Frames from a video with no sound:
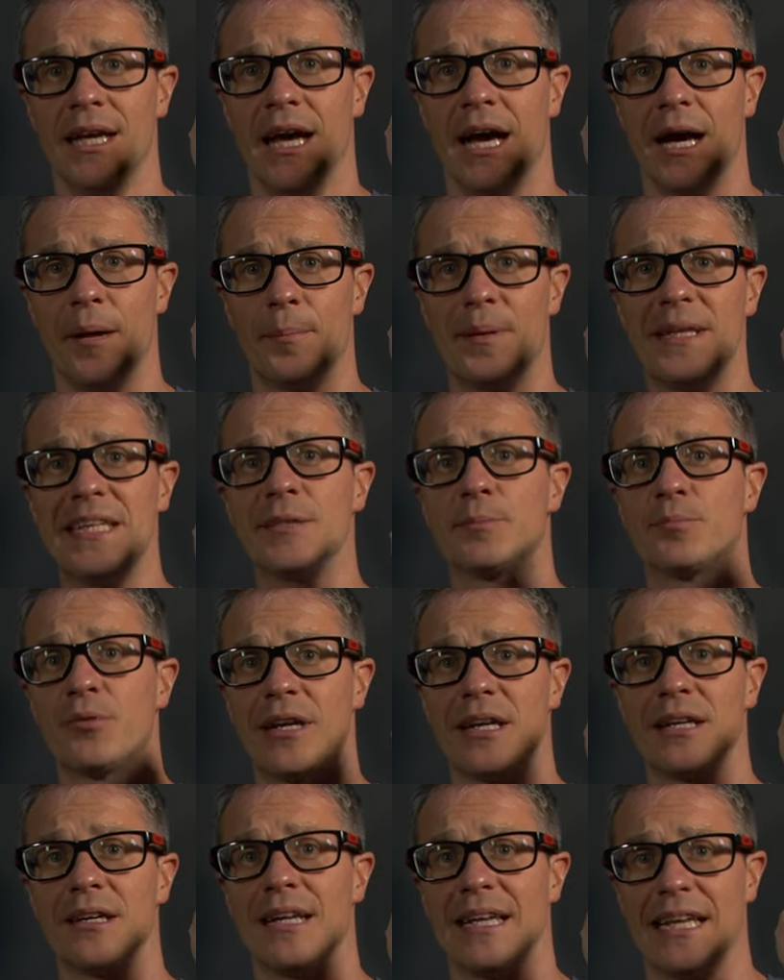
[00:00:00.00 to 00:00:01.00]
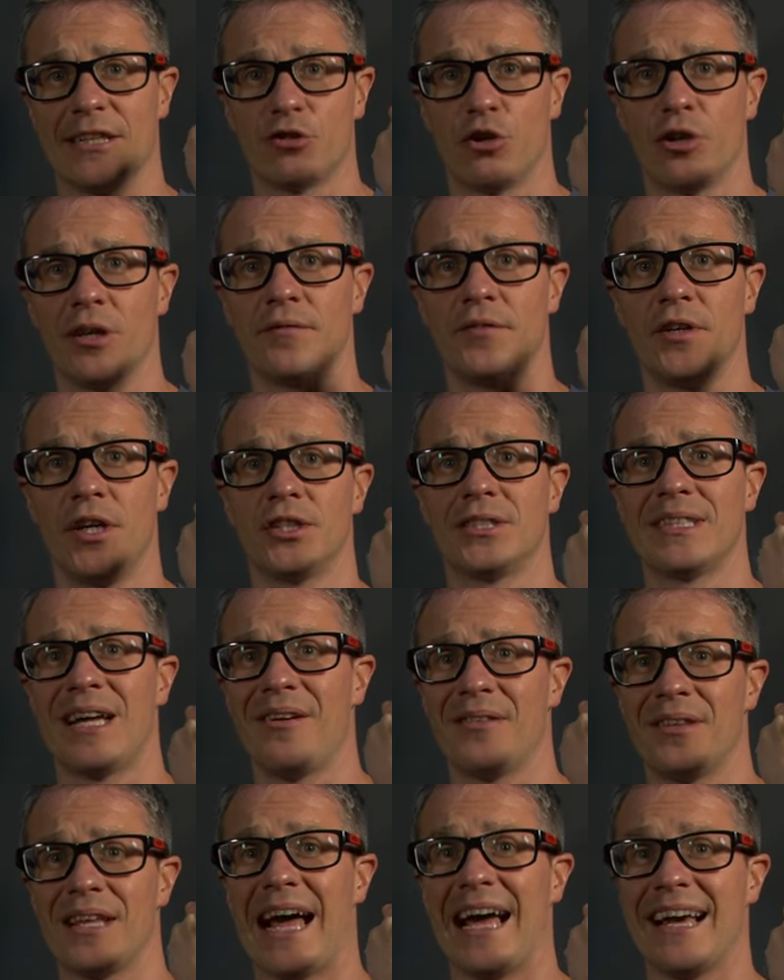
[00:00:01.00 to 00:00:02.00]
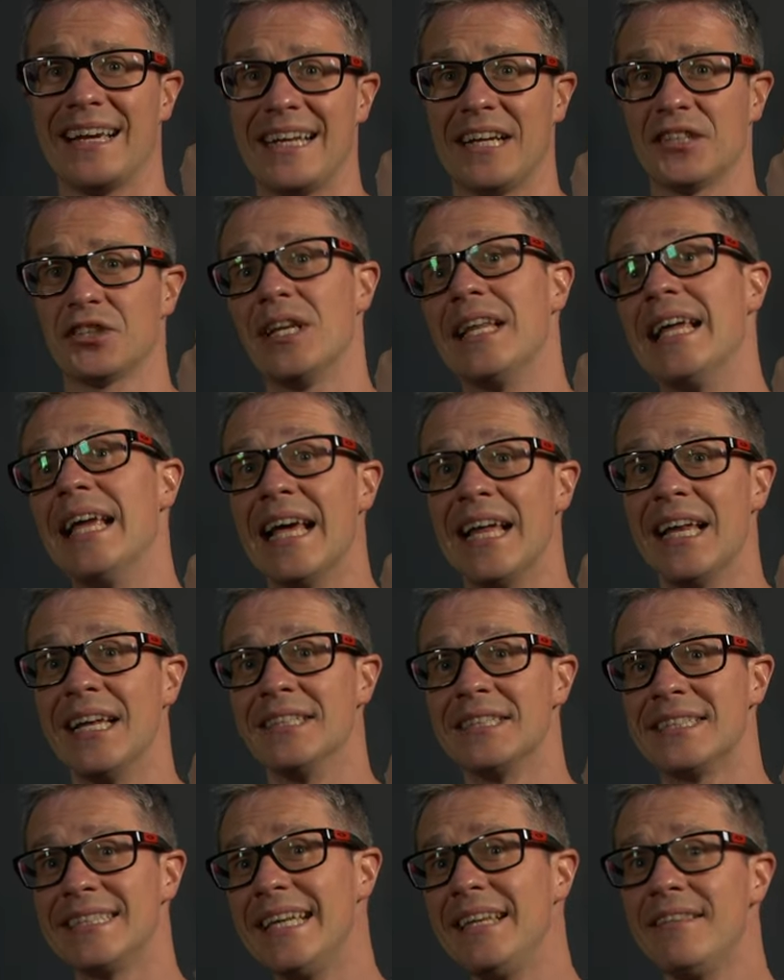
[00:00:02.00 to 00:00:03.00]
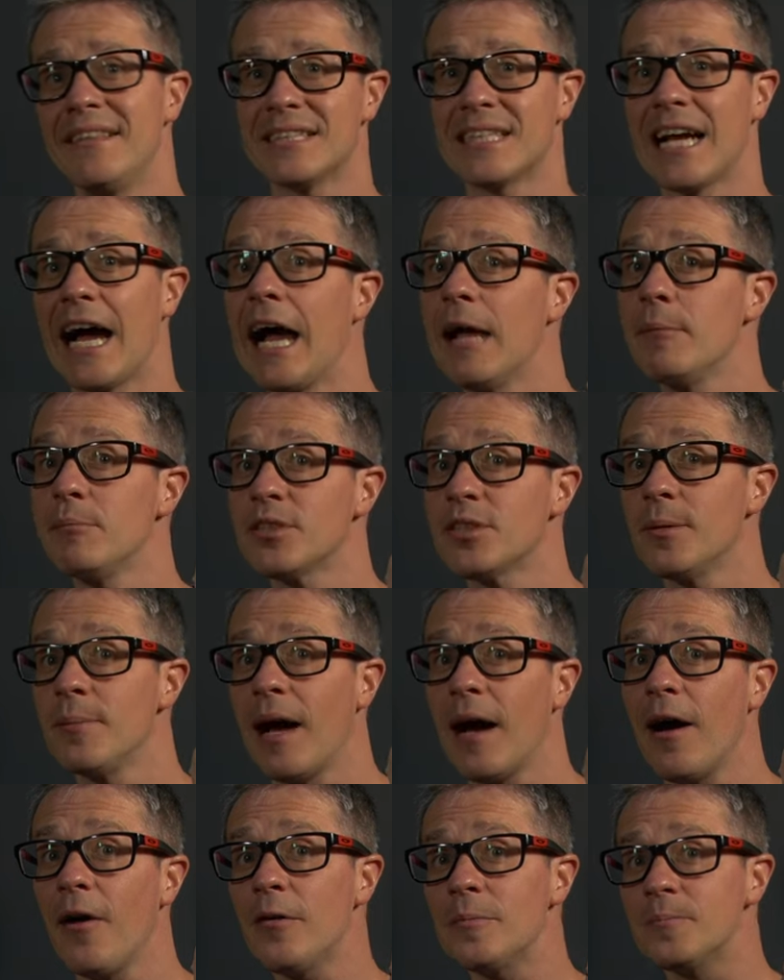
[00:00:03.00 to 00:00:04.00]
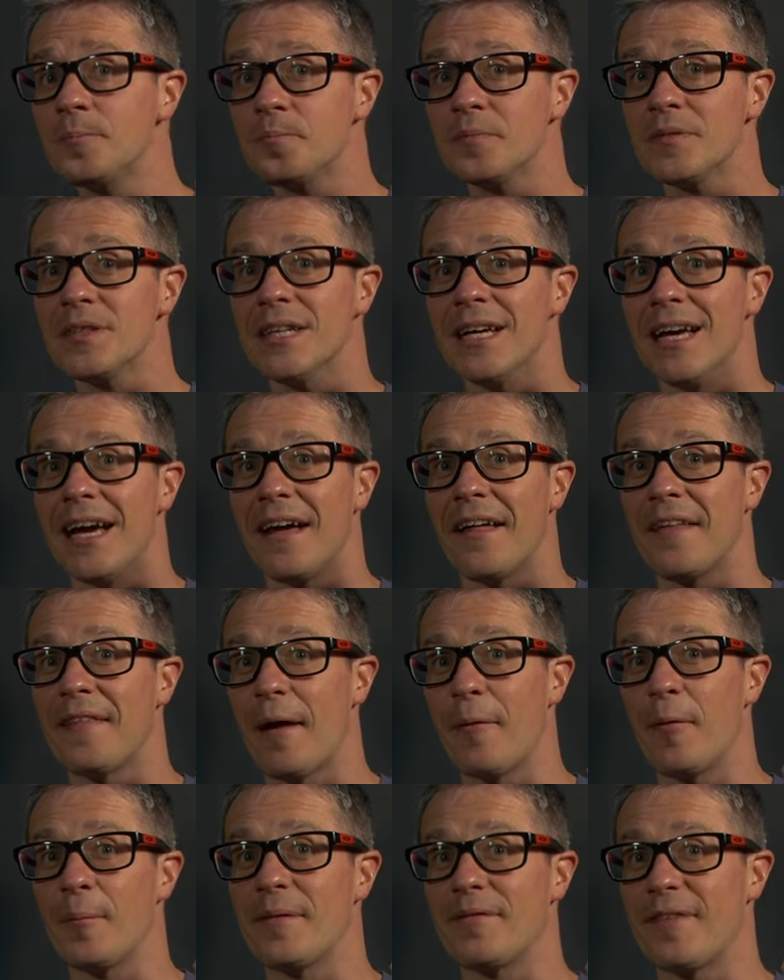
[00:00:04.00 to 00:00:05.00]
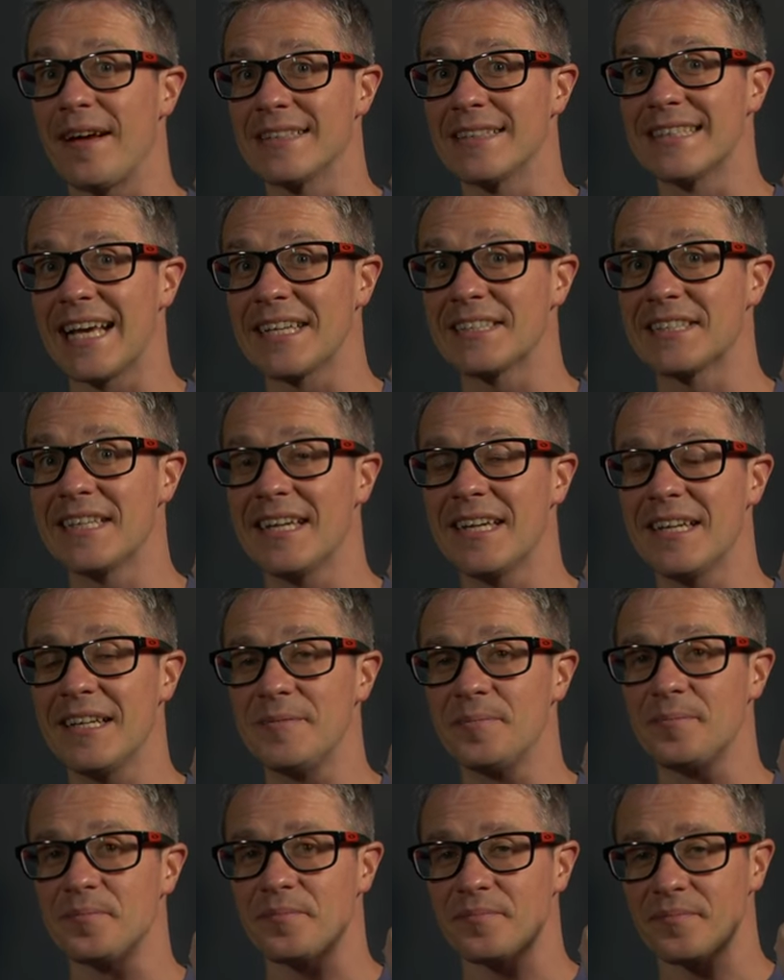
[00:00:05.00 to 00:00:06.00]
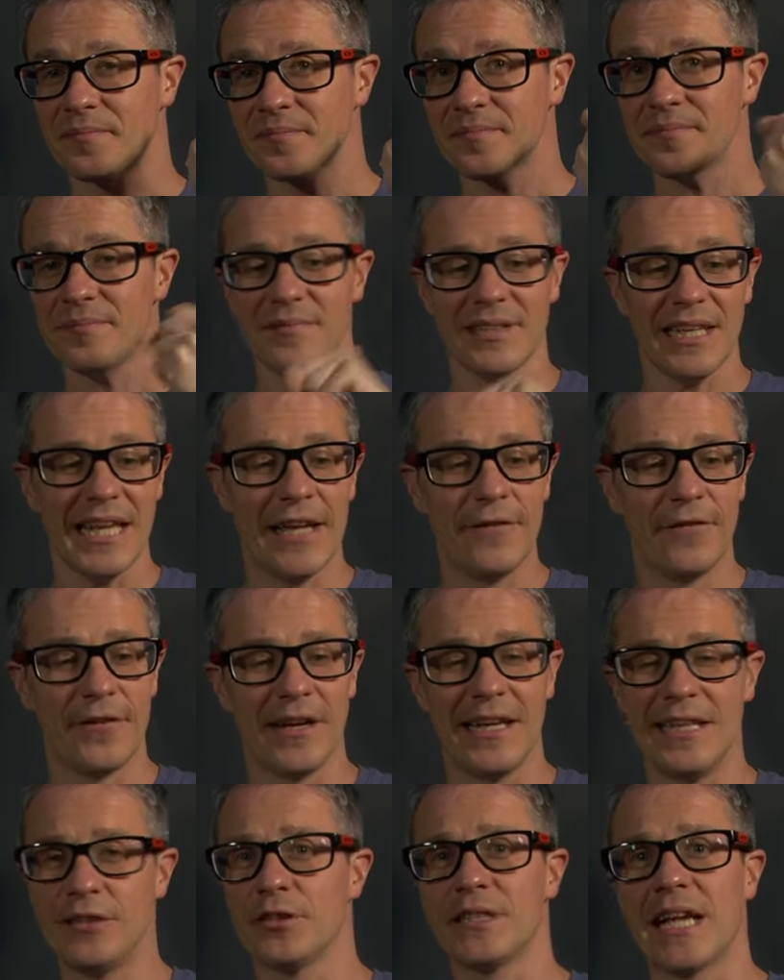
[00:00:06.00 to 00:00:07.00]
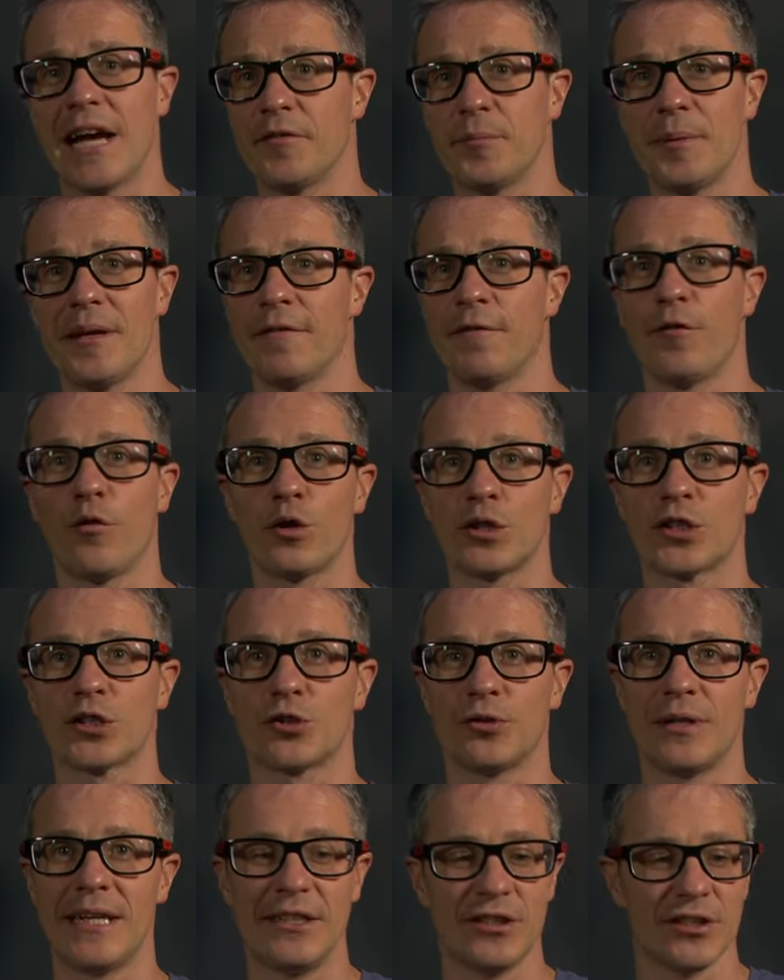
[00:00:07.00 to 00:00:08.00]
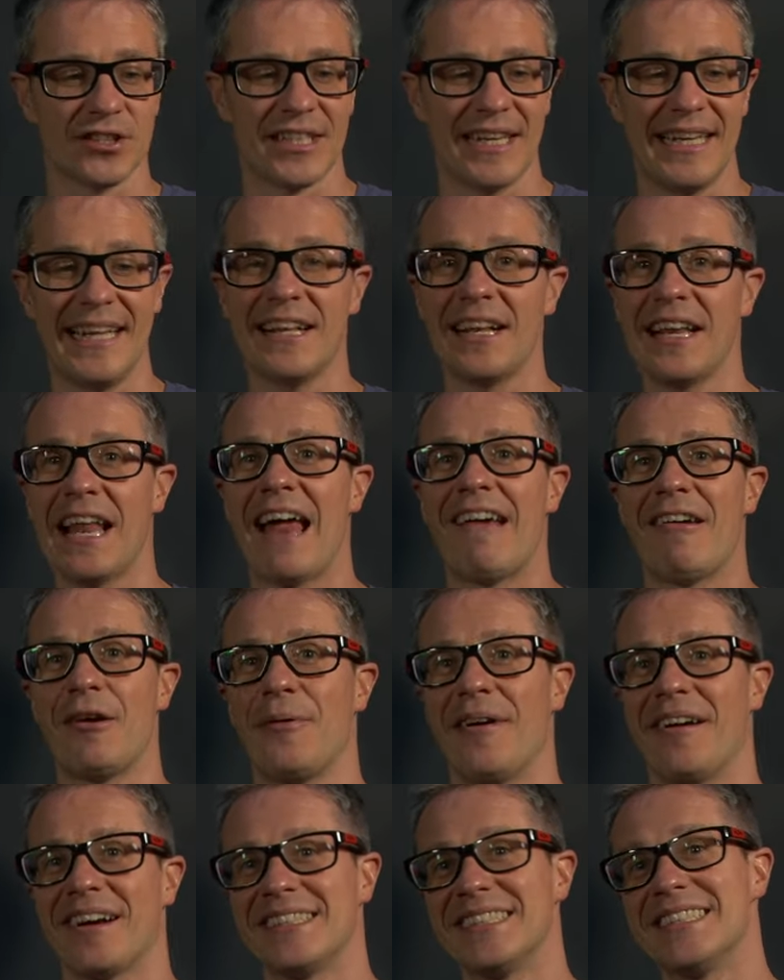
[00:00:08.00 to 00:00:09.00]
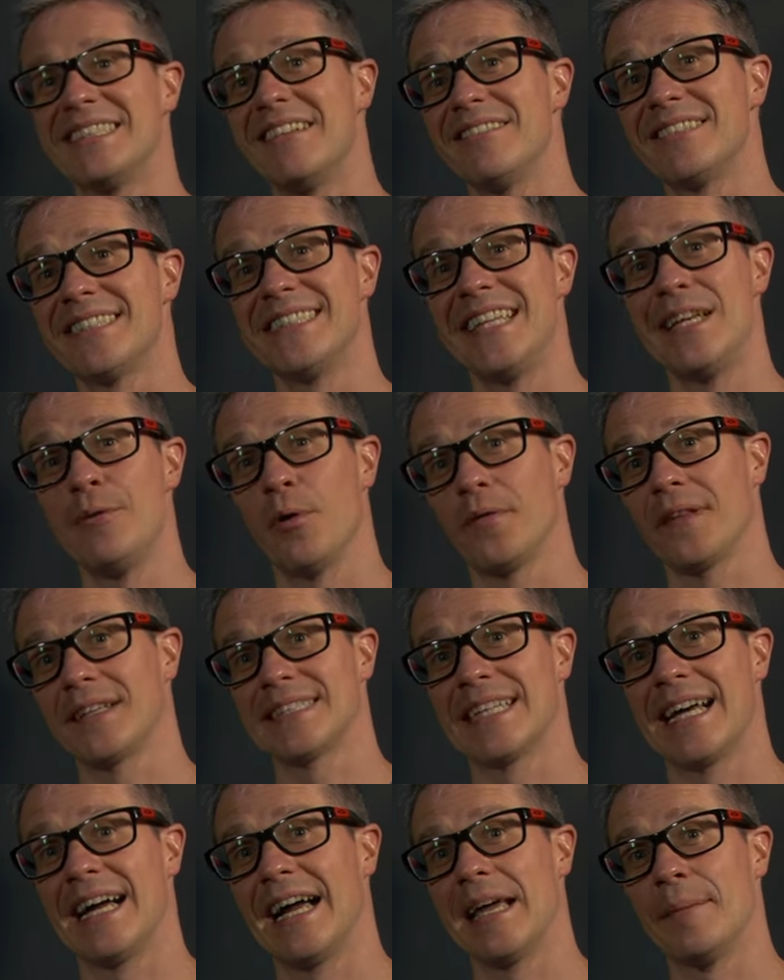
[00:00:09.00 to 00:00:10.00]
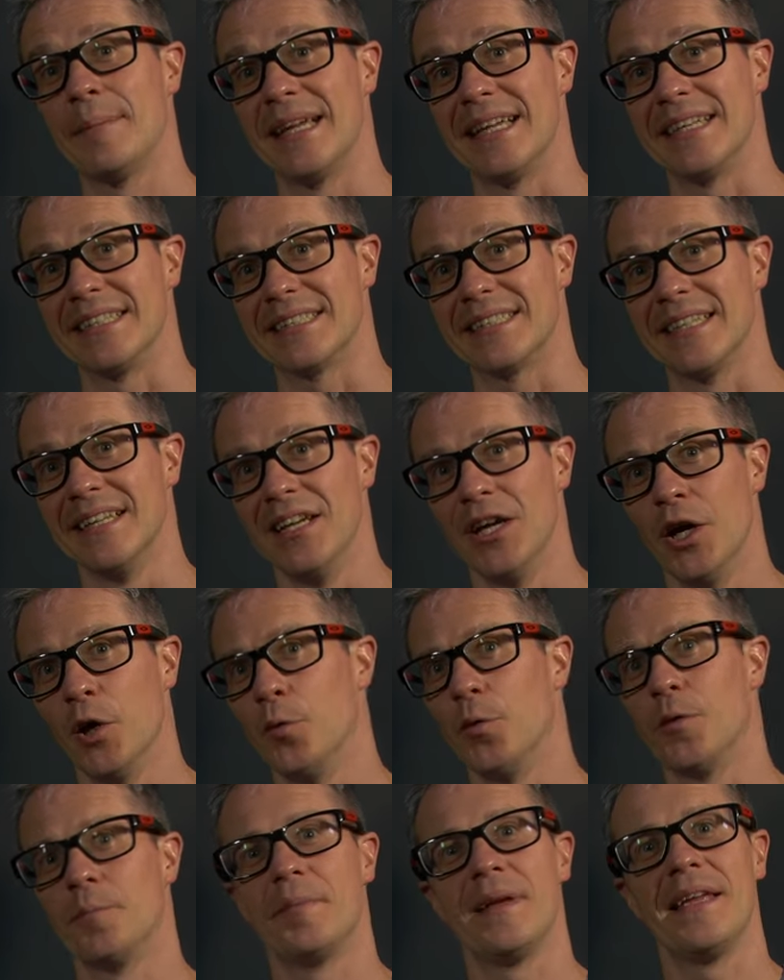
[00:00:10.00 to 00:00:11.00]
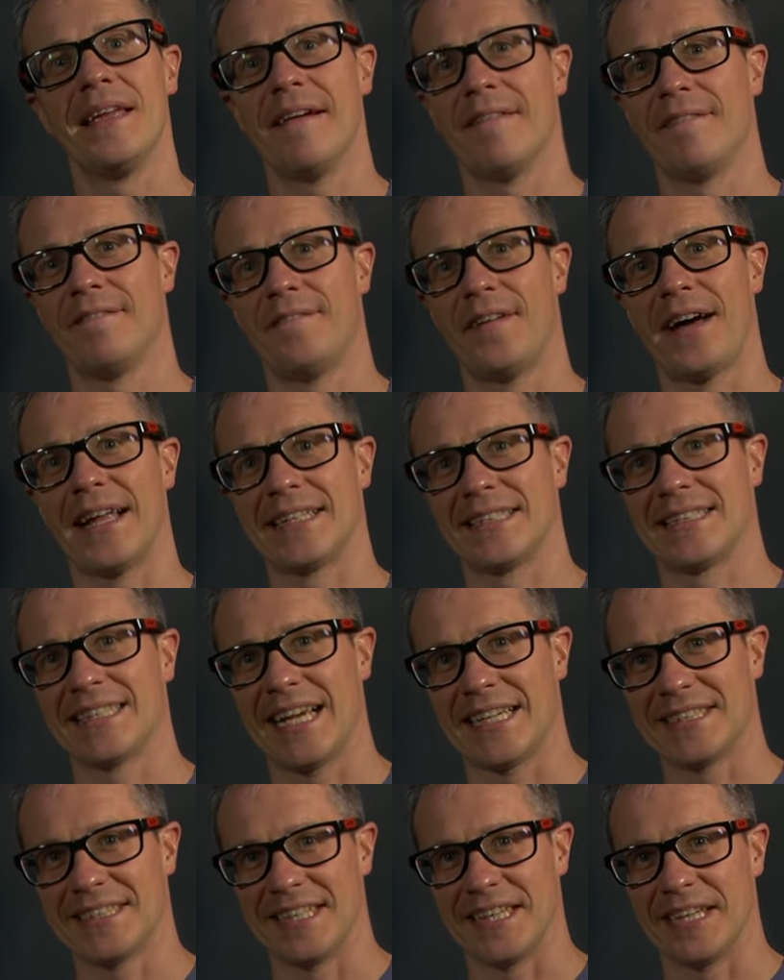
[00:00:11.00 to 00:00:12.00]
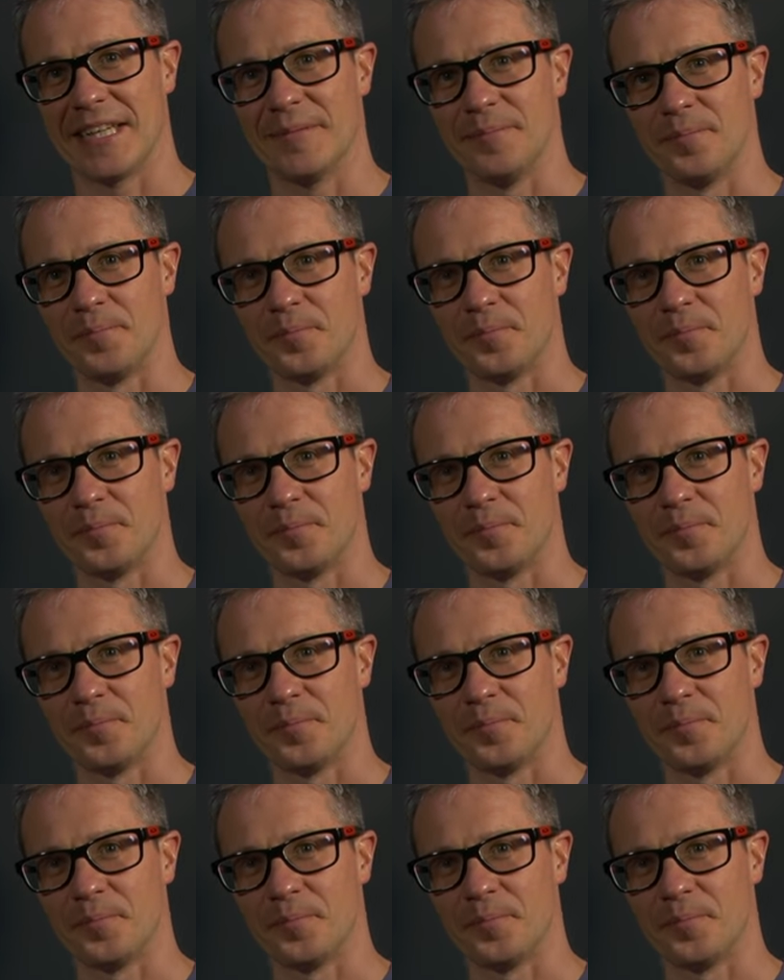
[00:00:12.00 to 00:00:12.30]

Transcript: And please bring an electronic version out that I can actually see the time somehow. And that would be fantastic. If it doesn't have to be a full screen, just a little area where I can still see what the time is, would be fantastic.